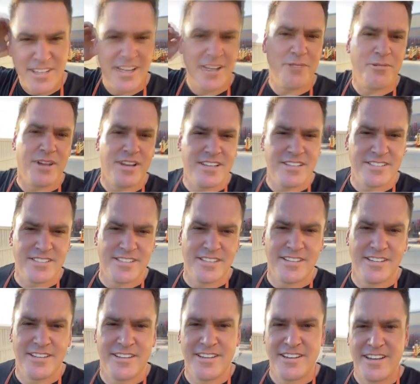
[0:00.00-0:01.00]
anyways,
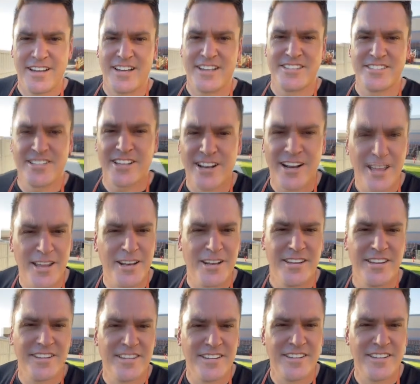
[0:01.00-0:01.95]
I just thought I'd